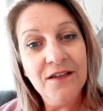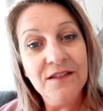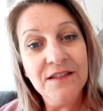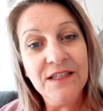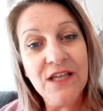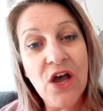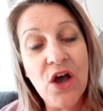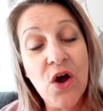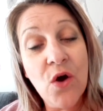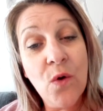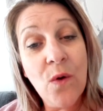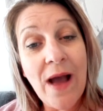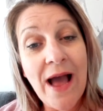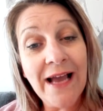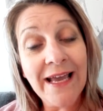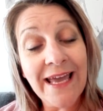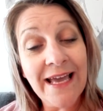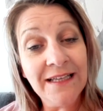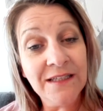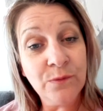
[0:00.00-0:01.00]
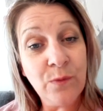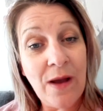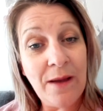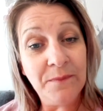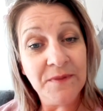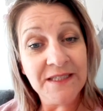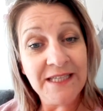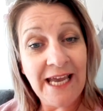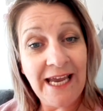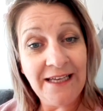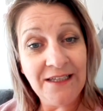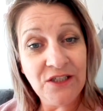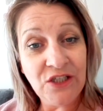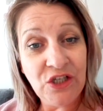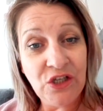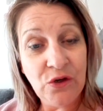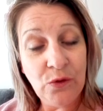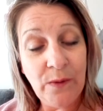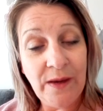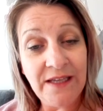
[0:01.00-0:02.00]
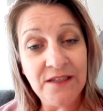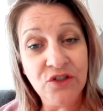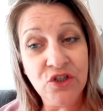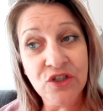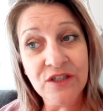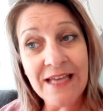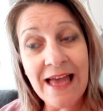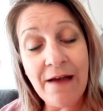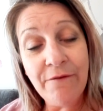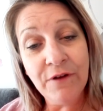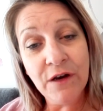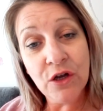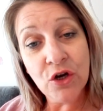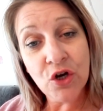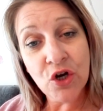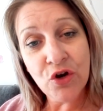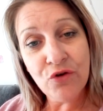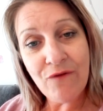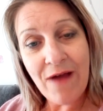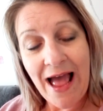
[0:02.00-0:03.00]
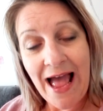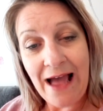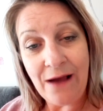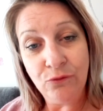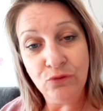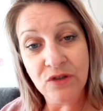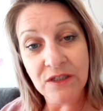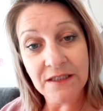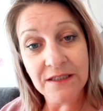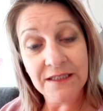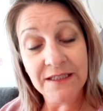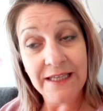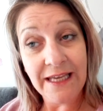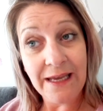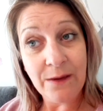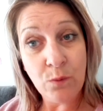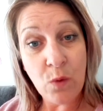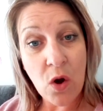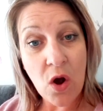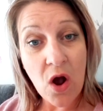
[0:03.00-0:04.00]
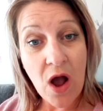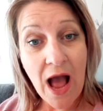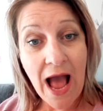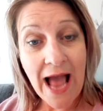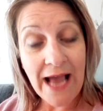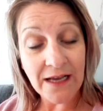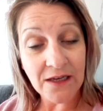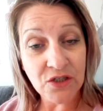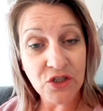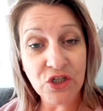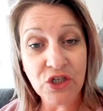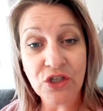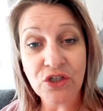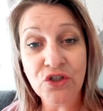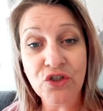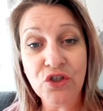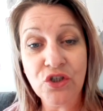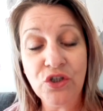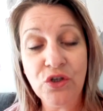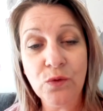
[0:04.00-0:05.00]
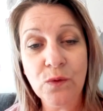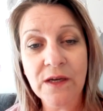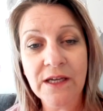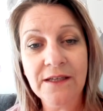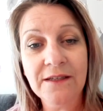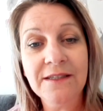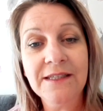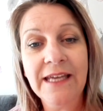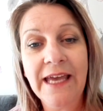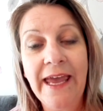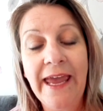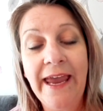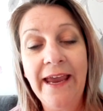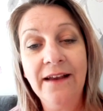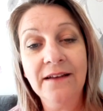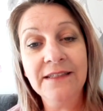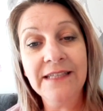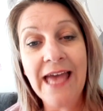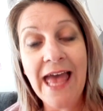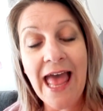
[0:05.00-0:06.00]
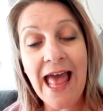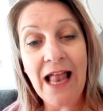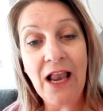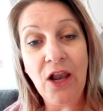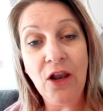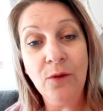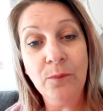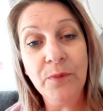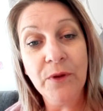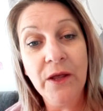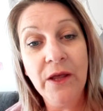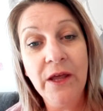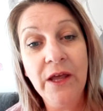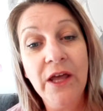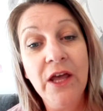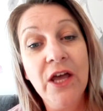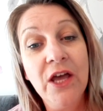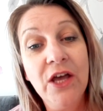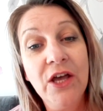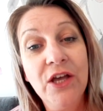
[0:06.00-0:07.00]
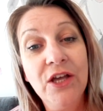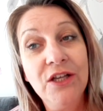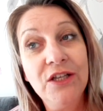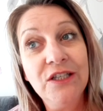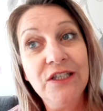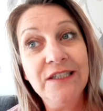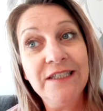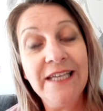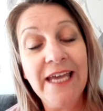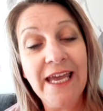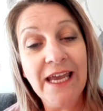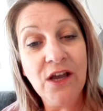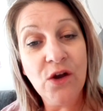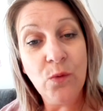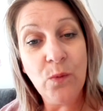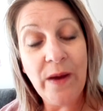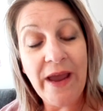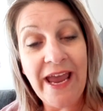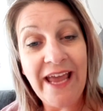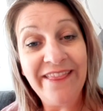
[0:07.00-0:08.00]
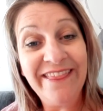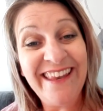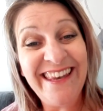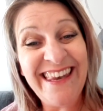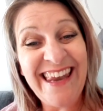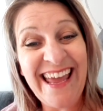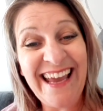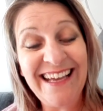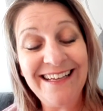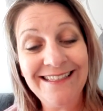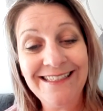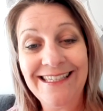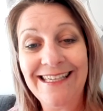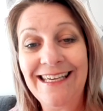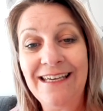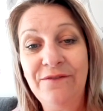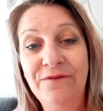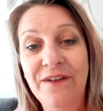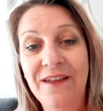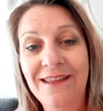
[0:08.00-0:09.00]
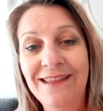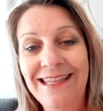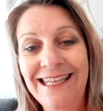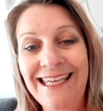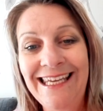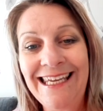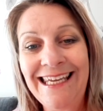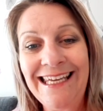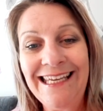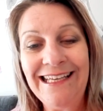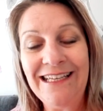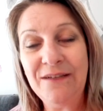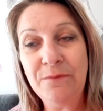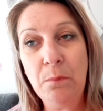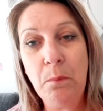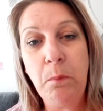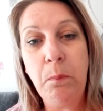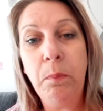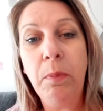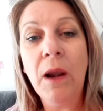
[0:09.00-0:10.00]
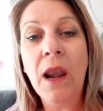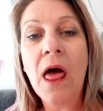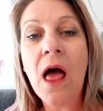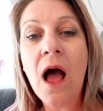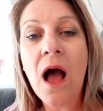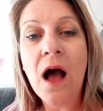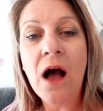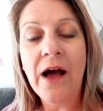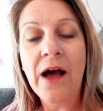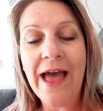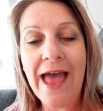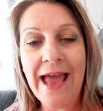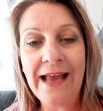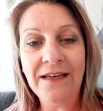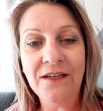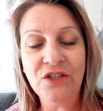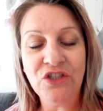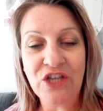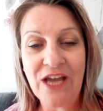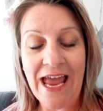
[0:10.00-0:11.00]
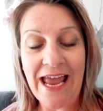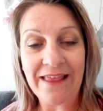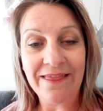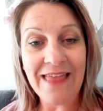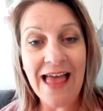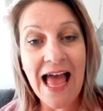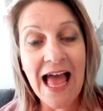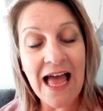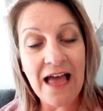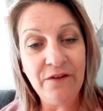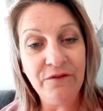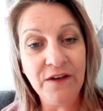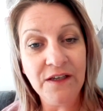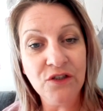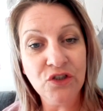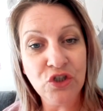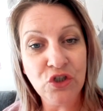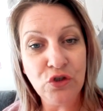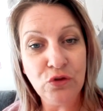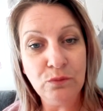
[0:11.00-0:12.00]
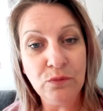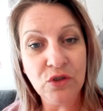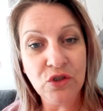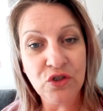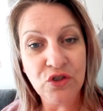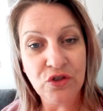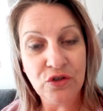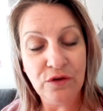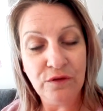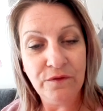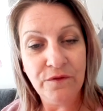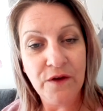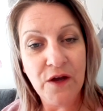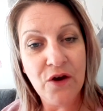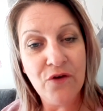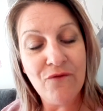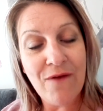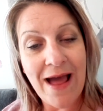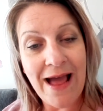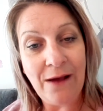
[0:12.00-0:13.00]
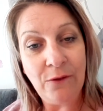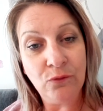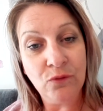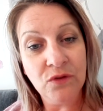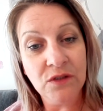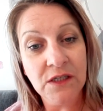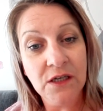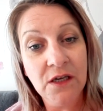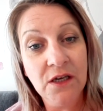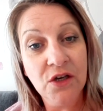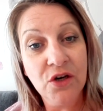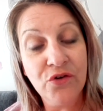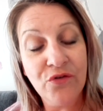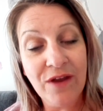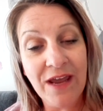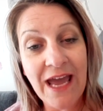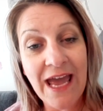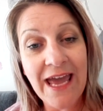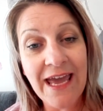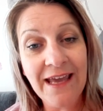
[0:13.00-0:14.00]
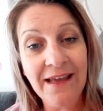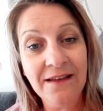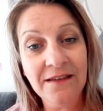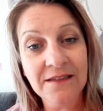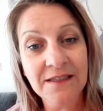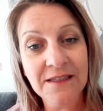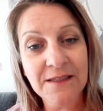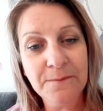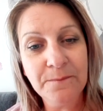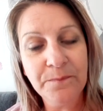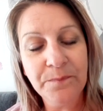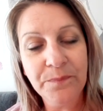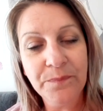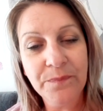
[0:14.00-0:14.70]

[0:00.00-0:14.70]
So I guess what I'm saying to you is just have a look around, see what actions you can take to help take away the negative, the blah energy that having too much stuff around creates.